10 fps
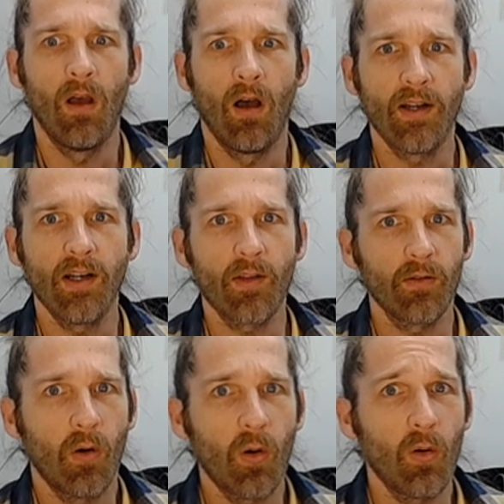Another
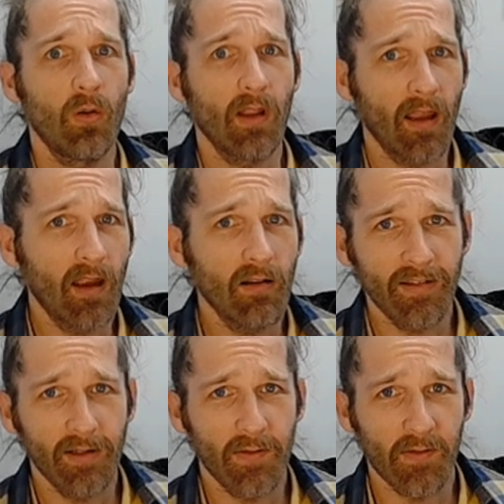whole
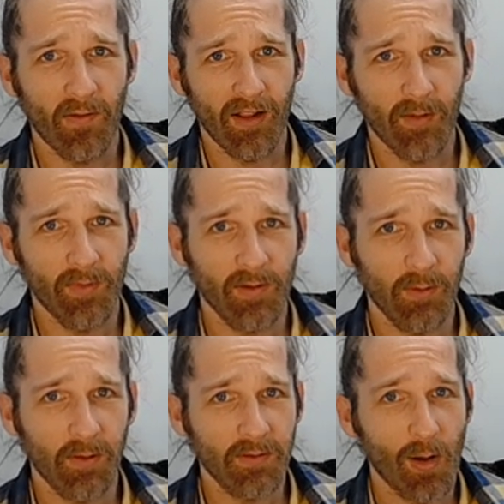area of development
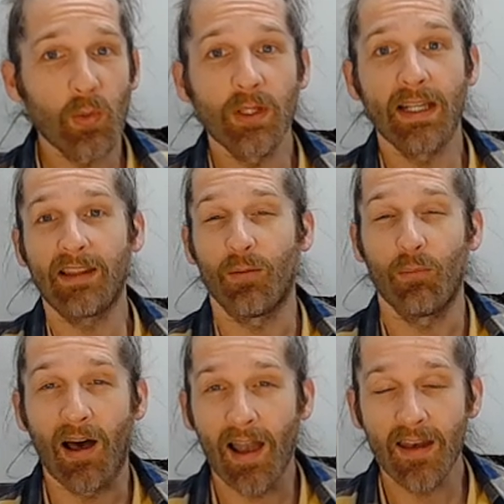looks only at the
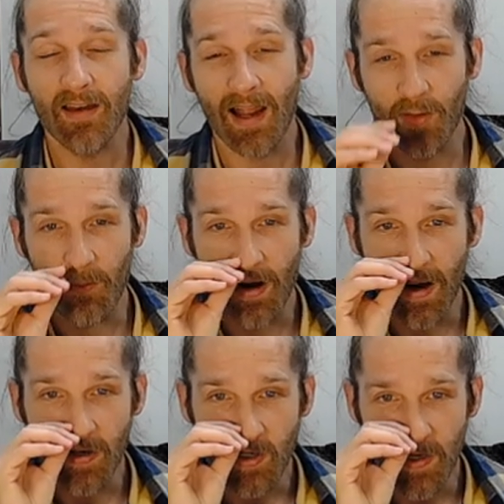mind and how the
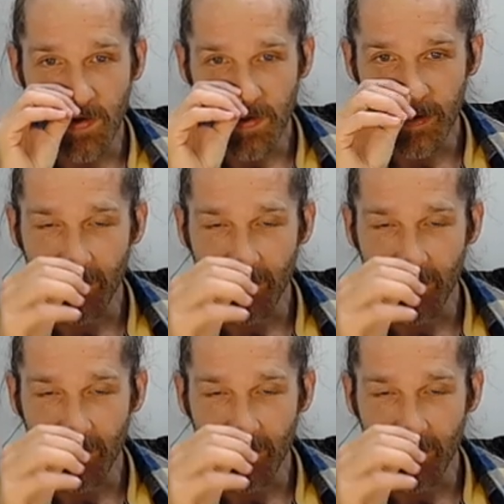mind changes,